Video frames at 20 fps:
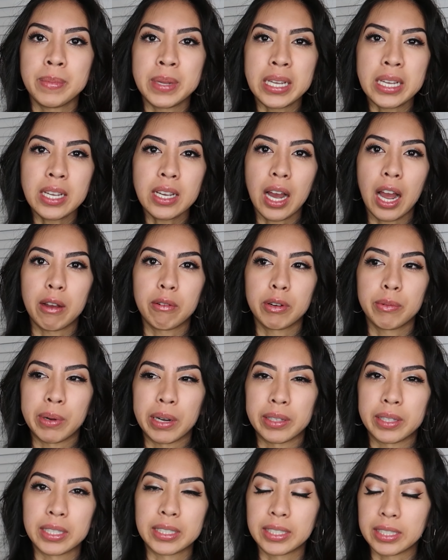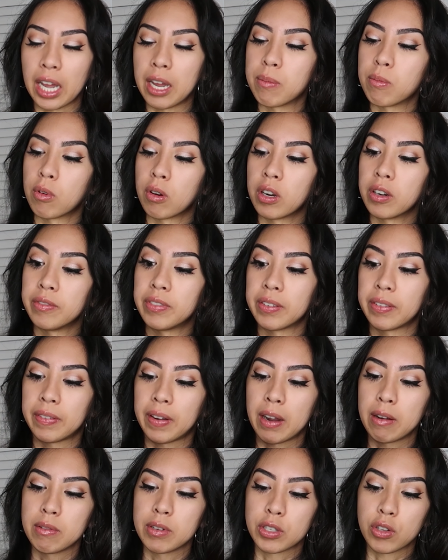me, I would wear this set more if
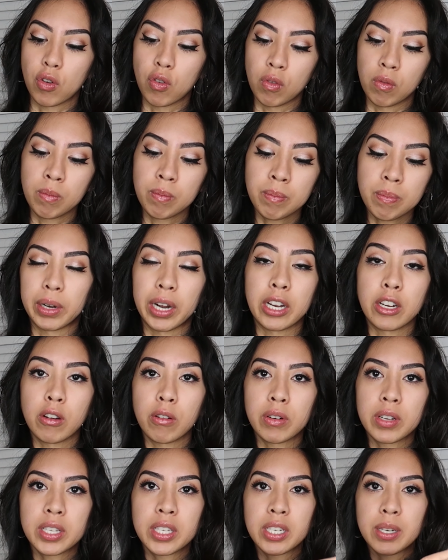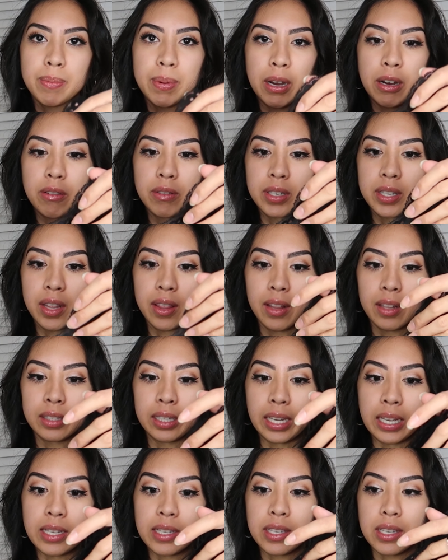I was home. What I noticed about the
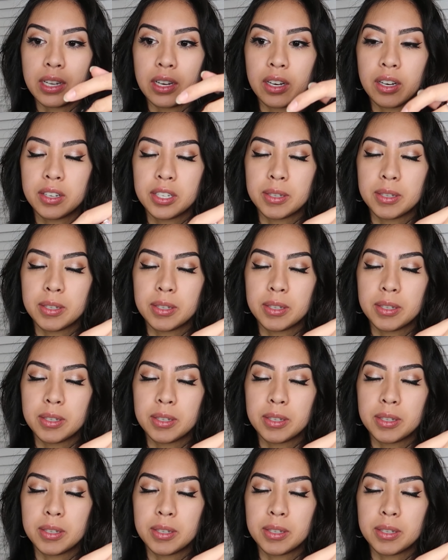lace here